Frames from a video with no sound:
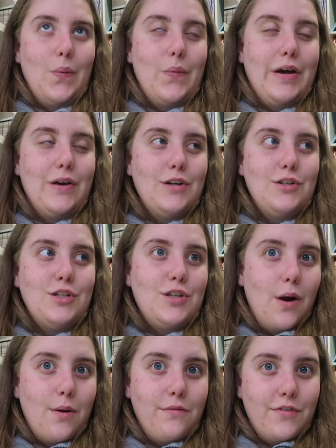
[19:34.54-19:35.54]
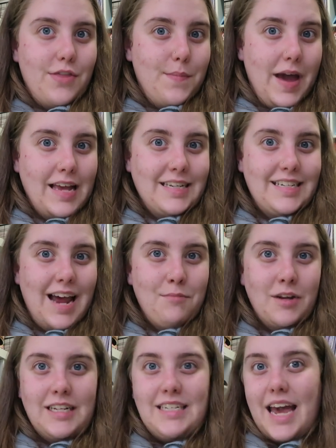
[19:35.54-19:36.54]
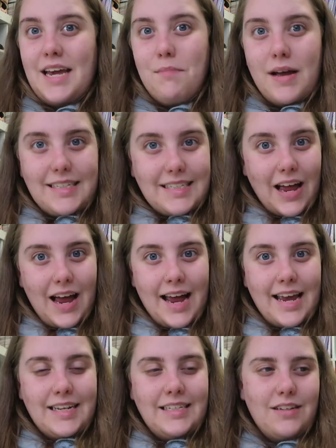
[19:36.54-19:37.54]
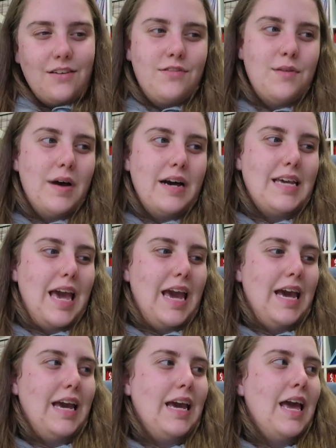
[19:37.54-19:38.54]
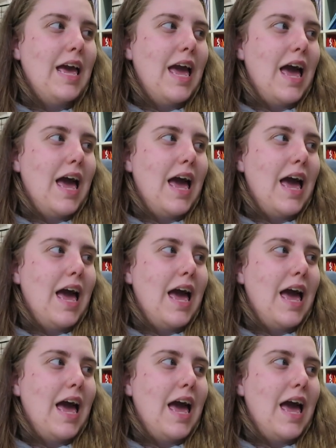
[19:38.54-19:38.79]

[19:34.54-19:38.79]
we're going to just hope for the best. I'm going to take my sides of the marquee,